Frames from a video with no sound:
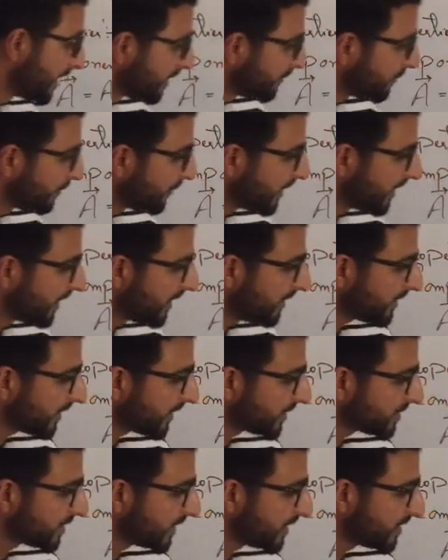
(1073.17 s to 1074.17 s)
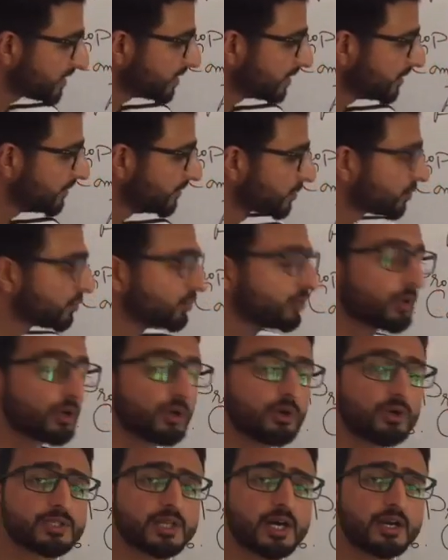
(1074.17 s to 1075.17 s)
If we interchange two
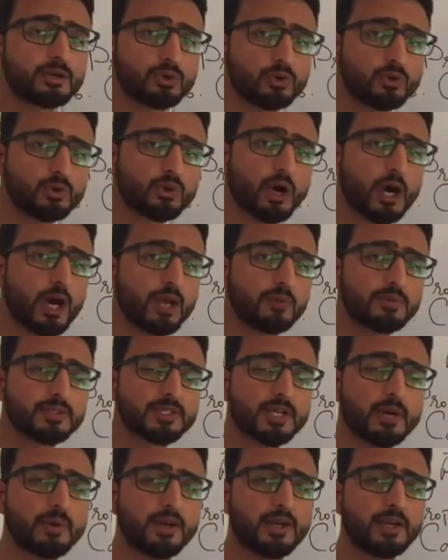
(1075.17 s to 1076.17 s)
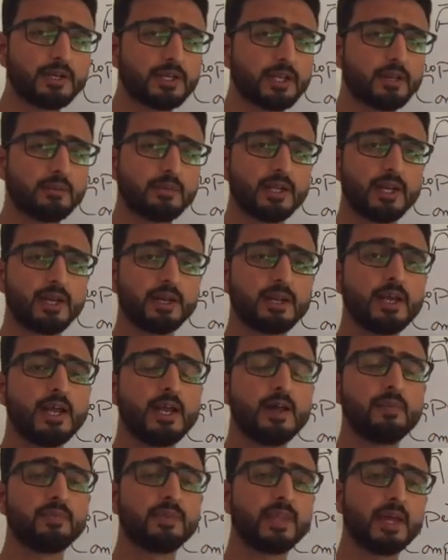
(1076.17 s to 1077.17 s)
rows or two columns of a determinant,
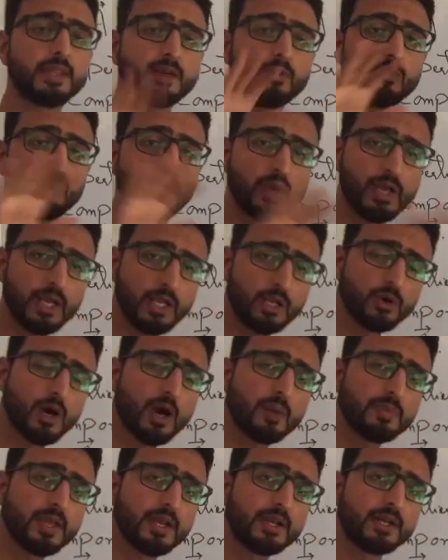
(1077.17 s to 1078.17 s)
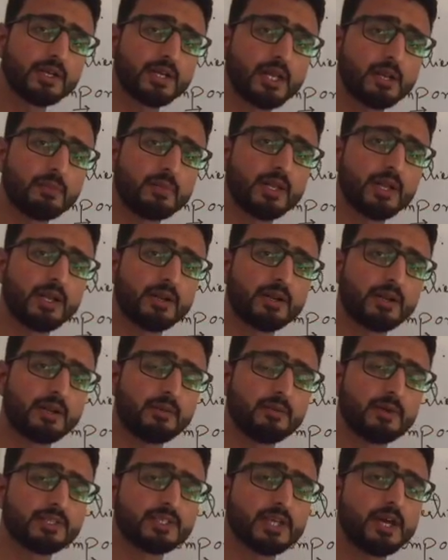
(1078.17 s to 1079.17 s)
then the value of the determinant
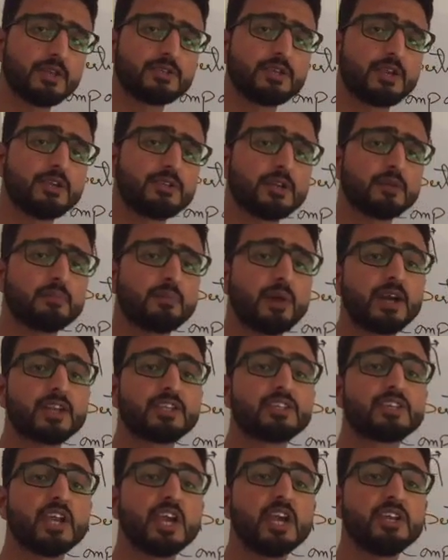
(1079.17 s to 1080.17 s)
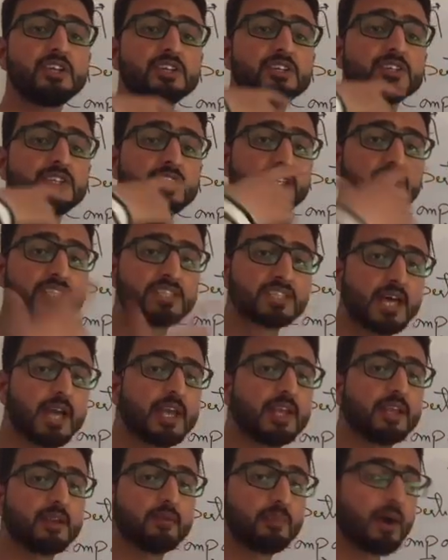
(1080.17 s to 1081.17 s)
remains unchanged but changes in
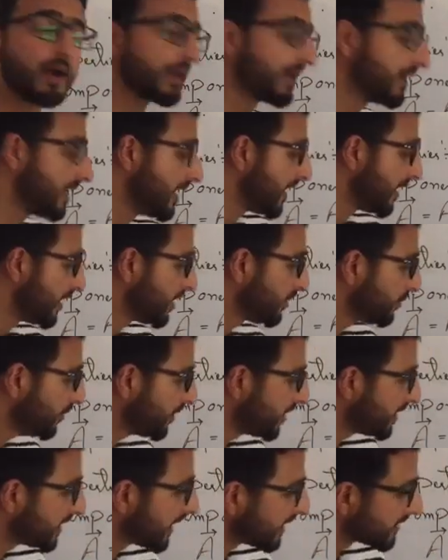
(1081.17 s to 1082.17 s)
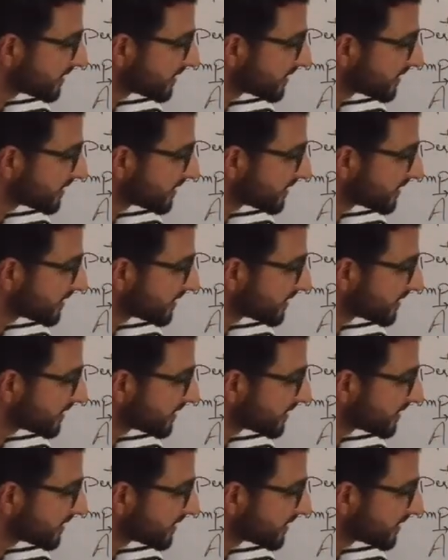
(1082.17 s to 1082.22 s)
sign. But if we